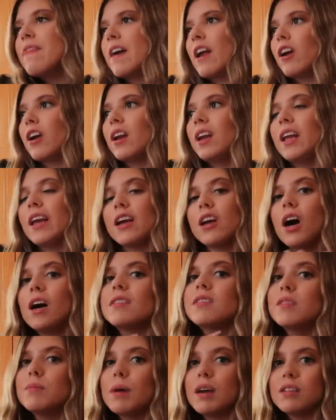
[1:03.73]
that are gonna get
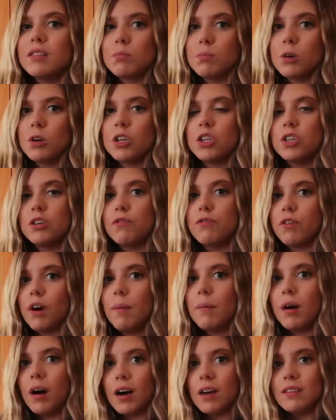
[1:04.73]
customized merch
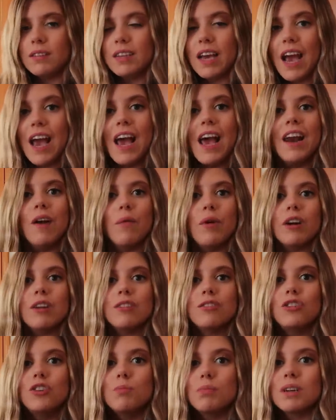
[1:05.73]
from us, and we are
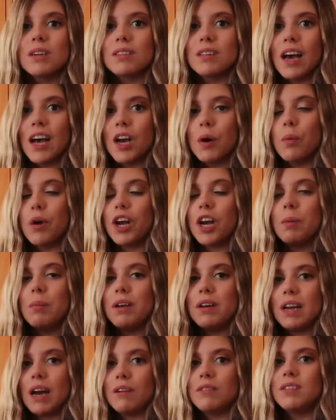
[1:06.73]
super excited. We're gonna
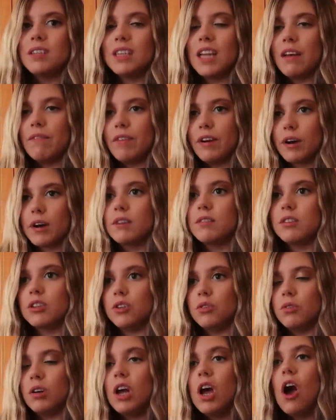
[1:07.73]
be announcing that very
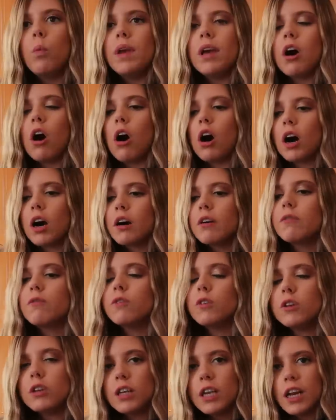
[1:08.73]
soon. We
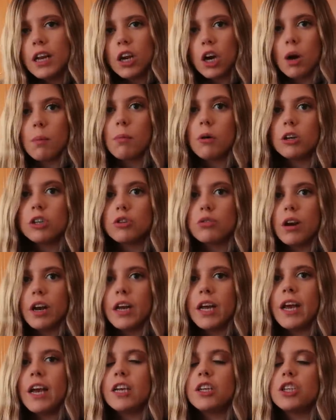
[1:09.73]
are getting our merch
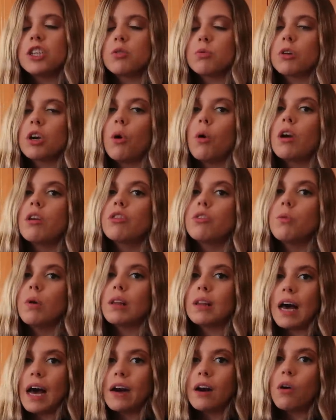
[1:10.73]
ready. It's just we're going through
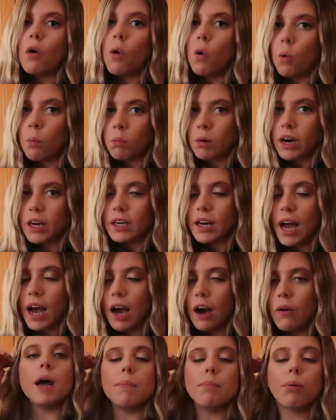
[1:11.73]
a lot at home right
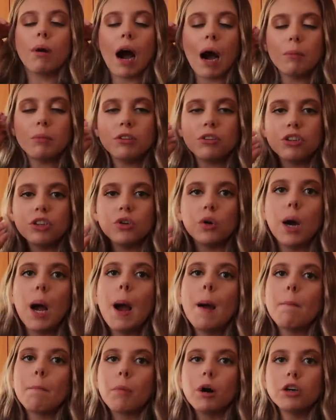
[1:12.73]
now, but I promise you,
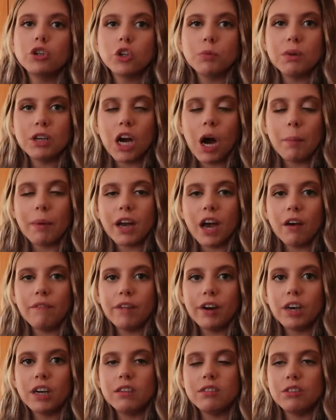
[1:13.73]
merch will be coming out
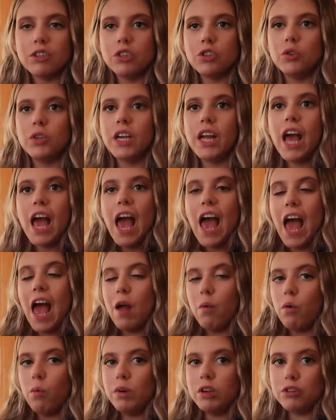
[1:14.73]
very soon,
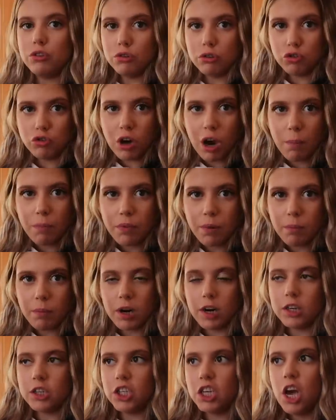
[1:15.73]
and when we do drop the
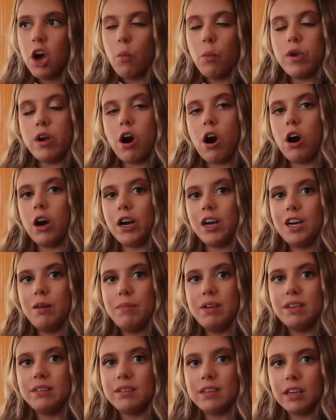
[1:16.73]
merch, we are going to
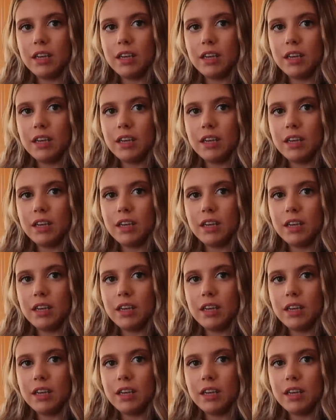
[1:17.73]
be